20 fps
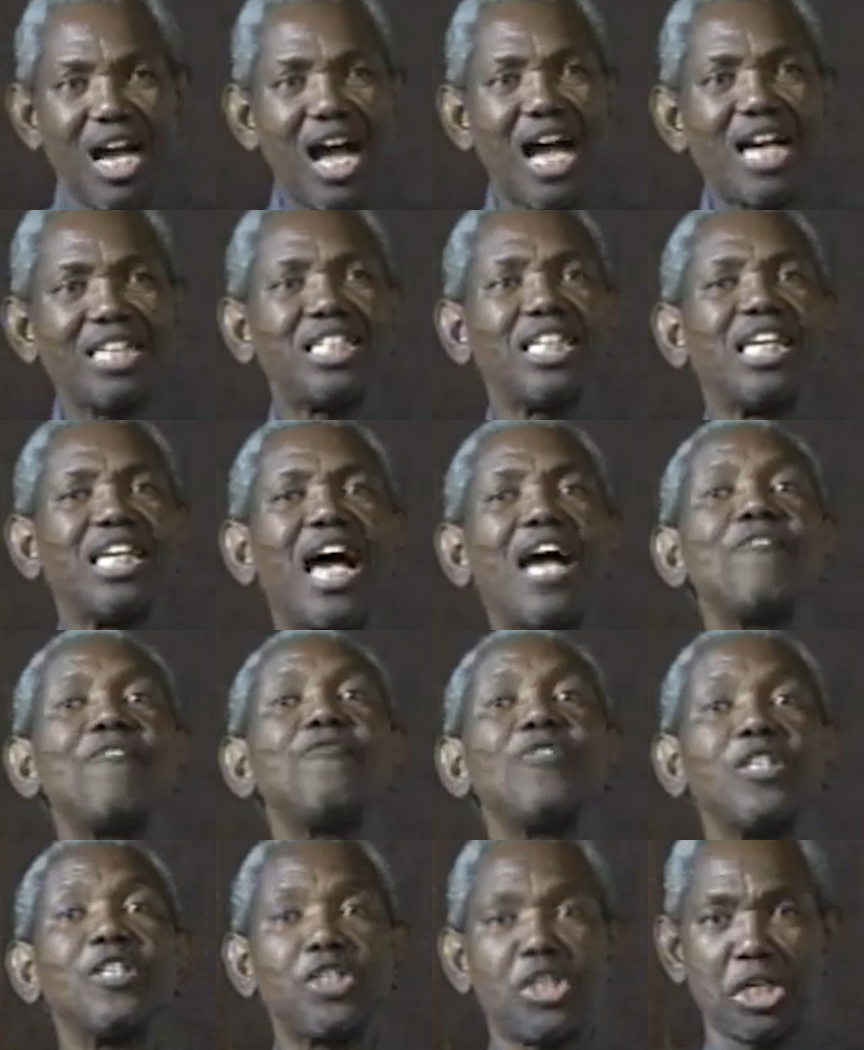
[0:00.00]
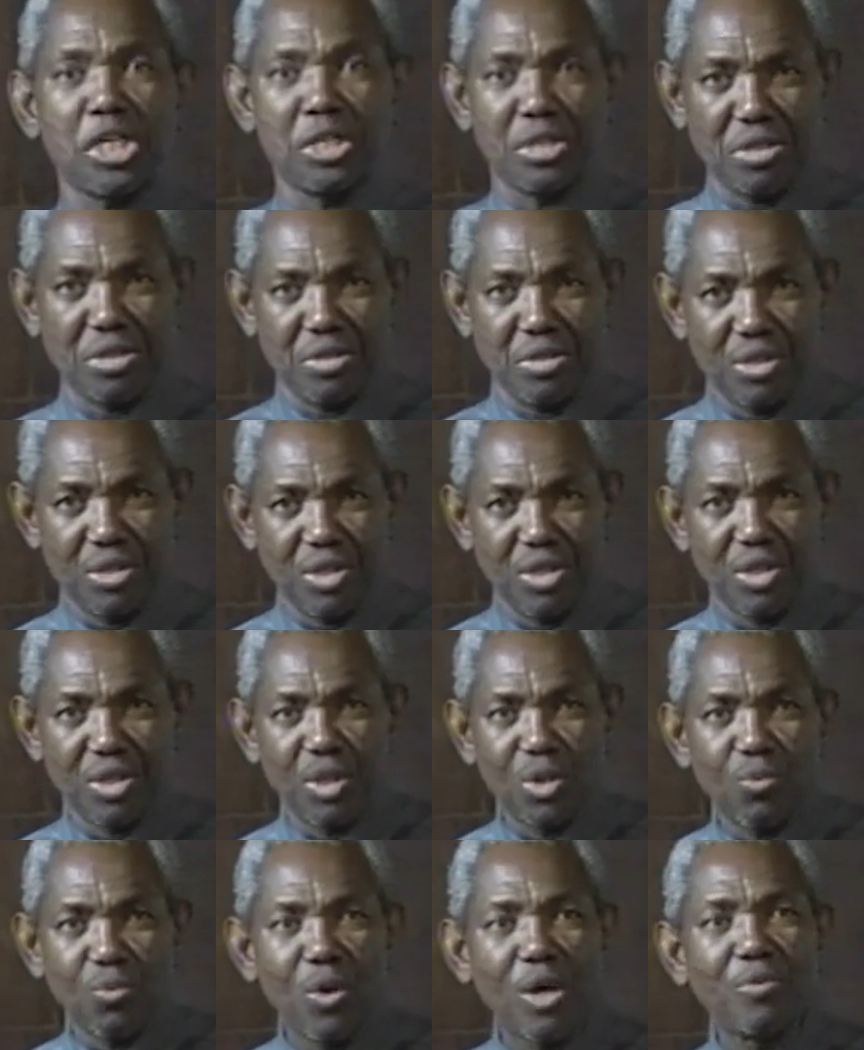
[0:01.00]
at the night vigil.
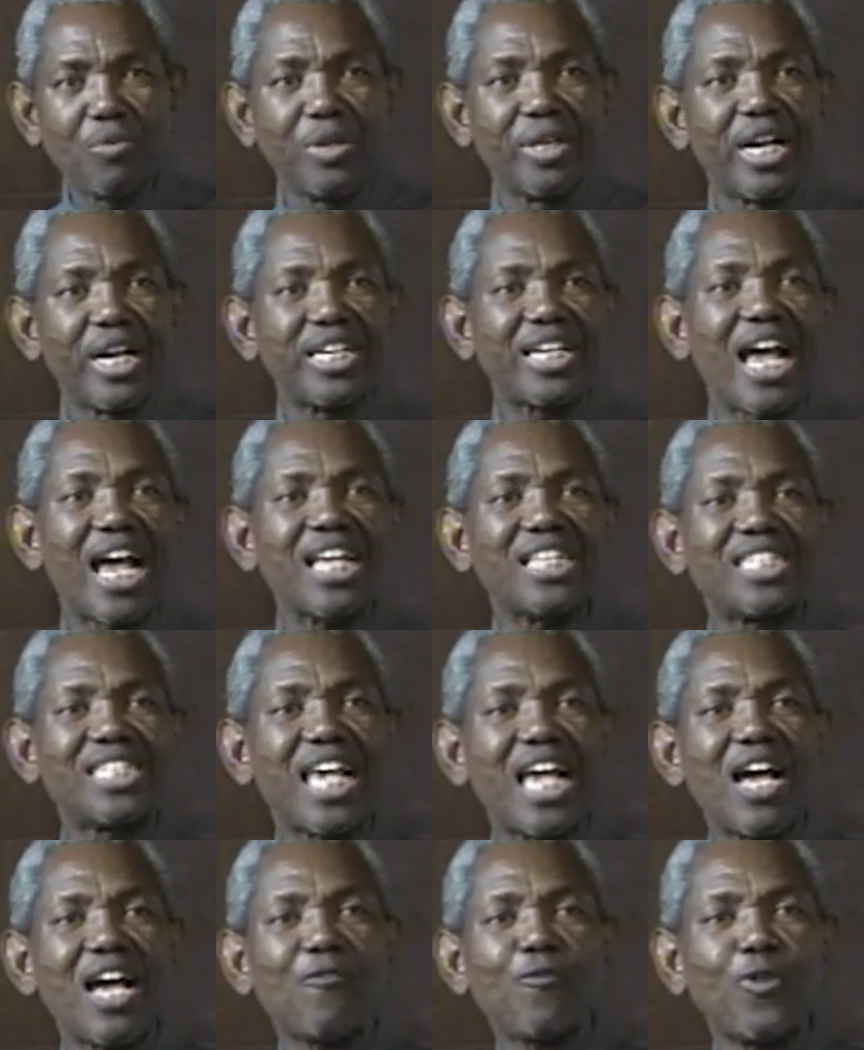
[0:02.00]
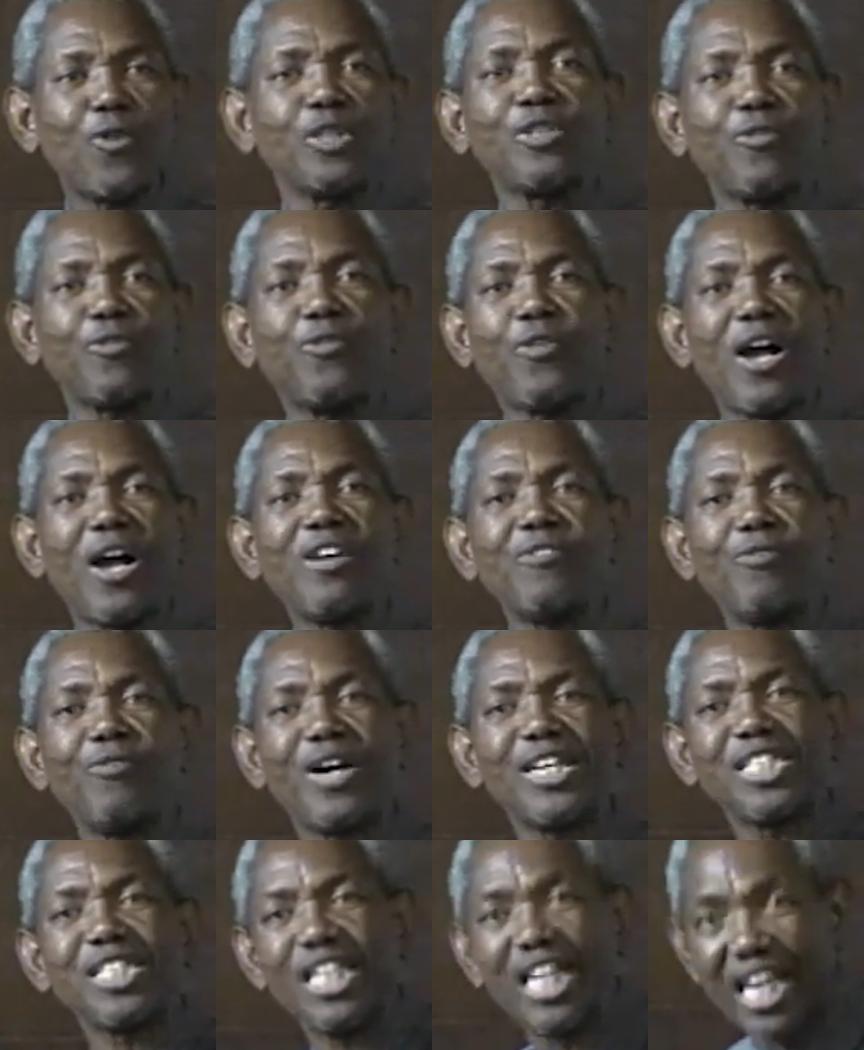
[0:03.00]
When we read Isaiah
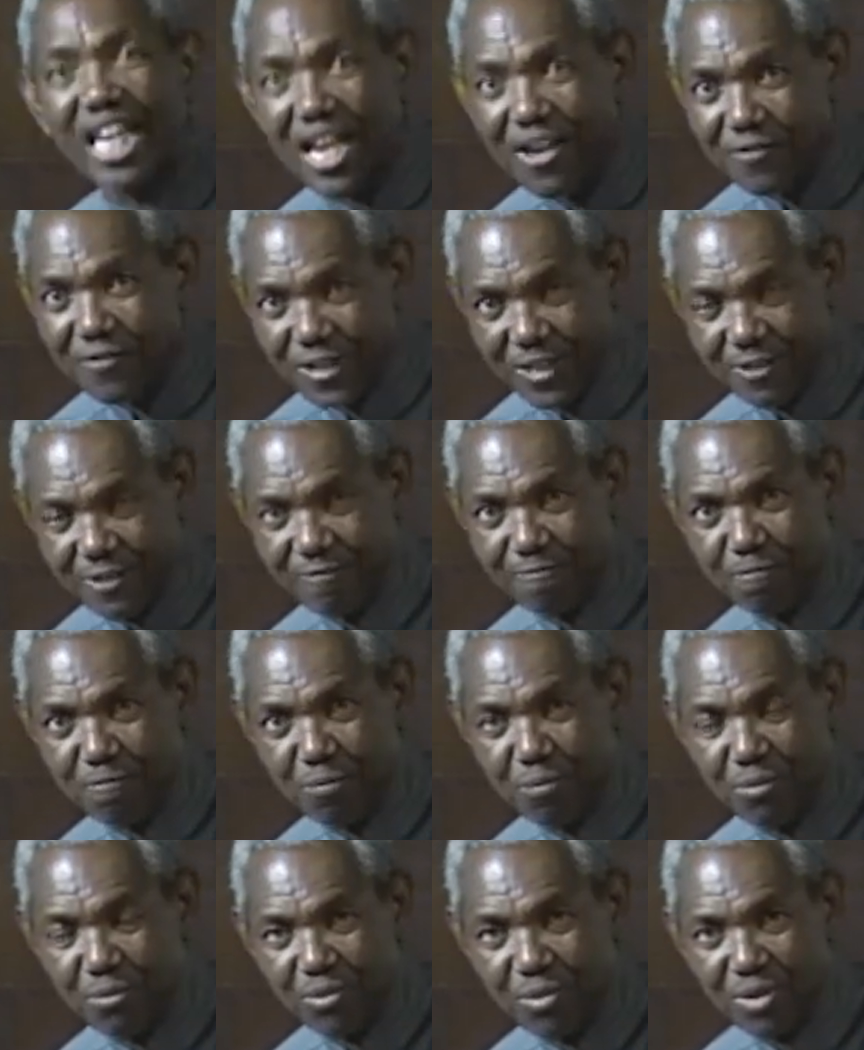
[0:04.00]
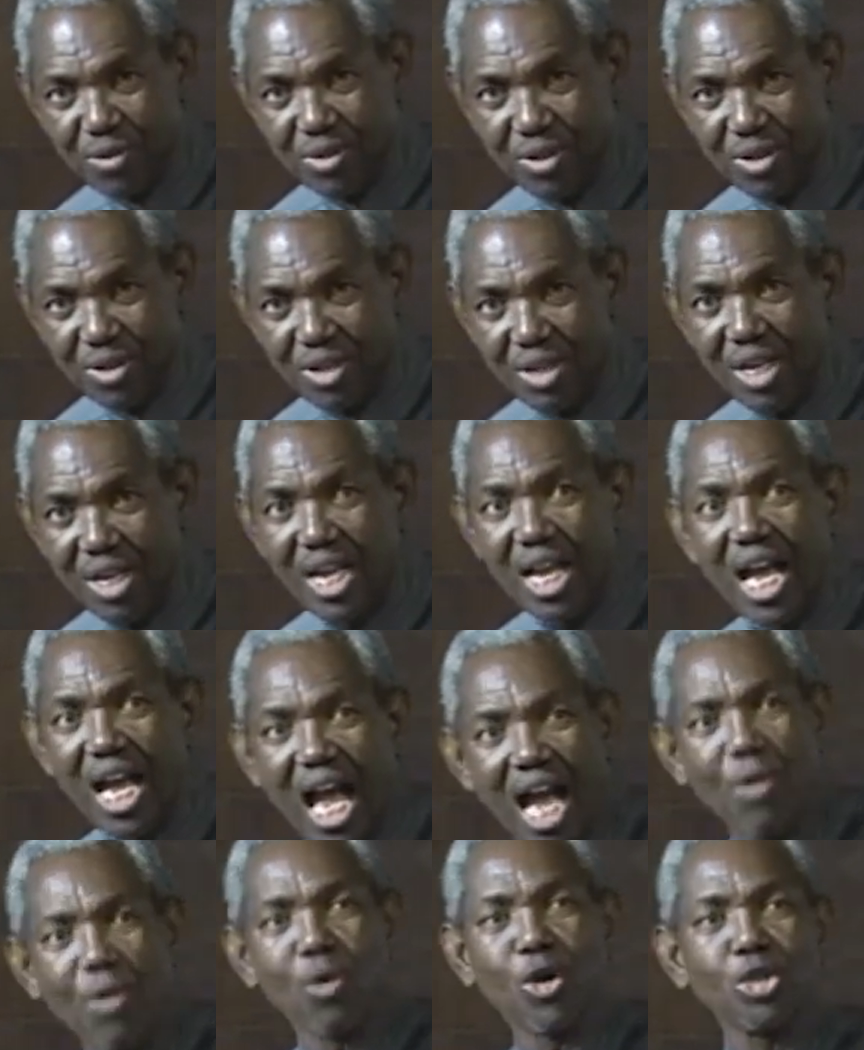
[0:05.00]
45 verse 11,
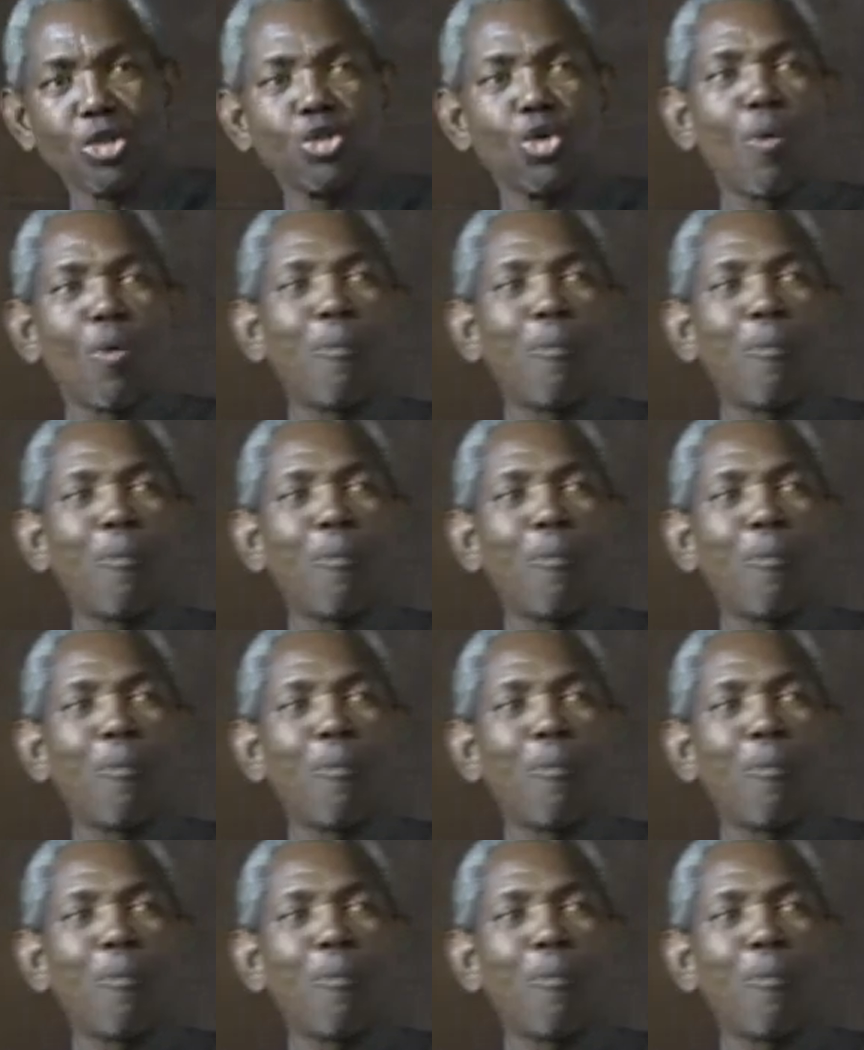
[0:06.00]
I want